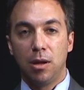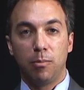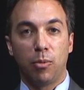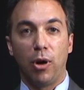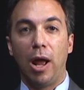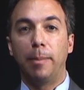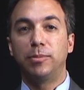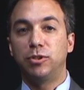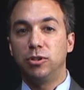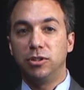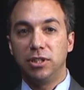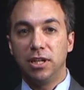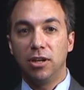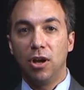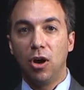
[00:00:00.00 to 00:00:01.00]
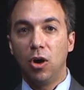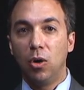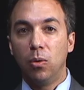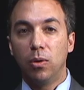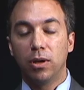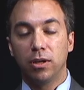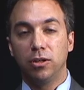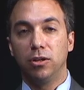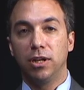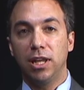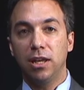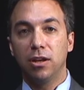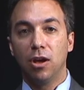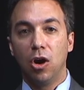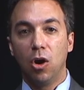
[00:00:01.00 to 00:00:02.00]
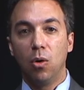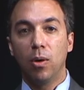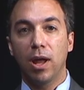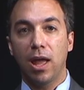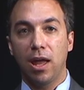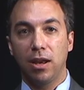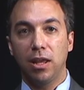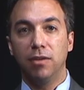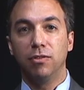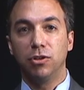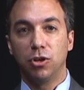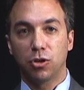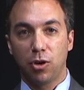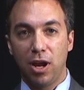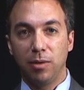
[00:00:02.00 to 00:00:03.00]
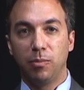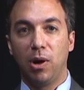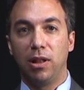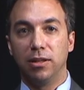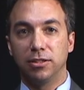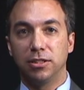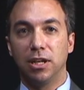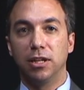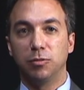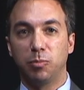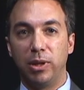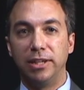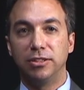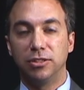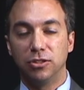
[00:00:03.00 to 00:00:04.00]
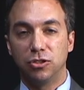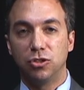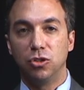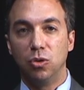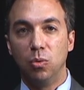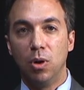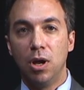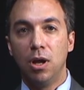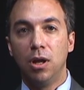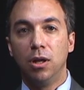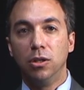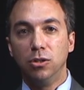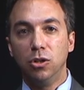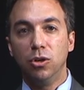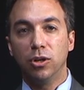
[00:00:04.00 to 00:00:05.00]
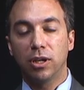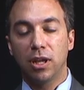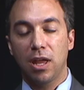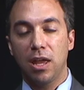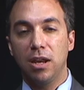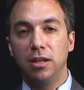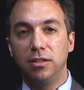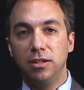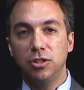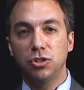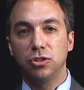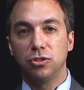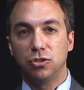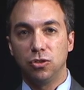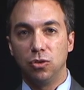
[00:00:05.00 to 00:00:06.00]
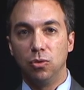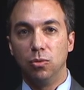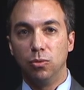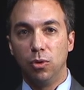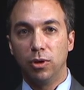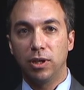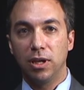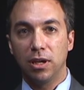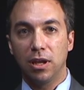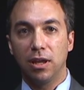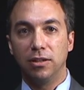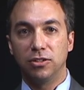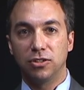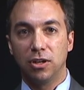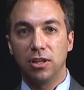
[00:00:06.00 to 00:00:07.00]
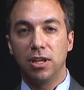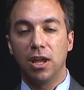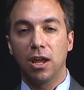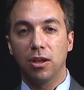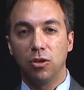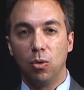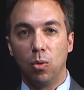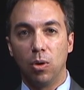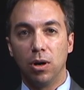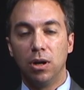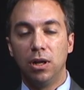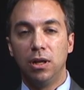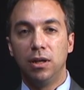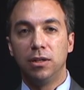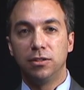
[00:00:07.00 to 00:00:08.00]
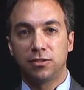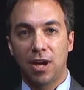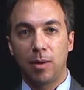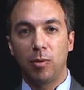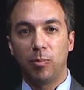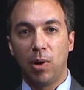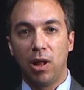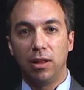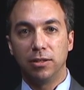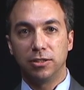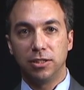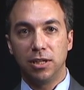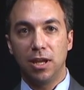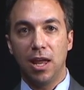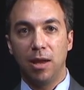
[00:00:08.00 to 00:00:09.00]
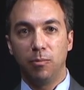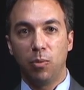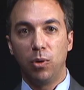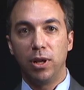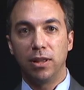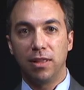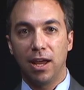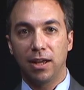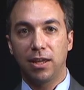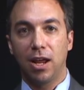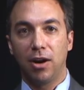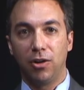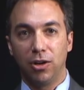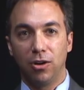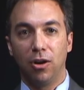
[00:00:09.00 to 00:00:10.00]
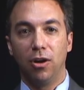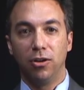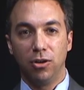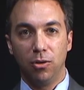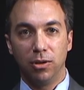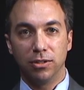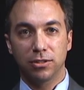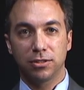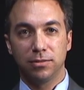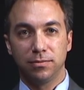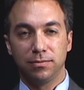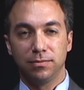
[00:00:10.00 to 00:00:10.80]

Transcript: perhaps your D&O, your E&O, and even your crime policy as places to look, in addition to looking and studying your cyber policy and putting that carrier on notice.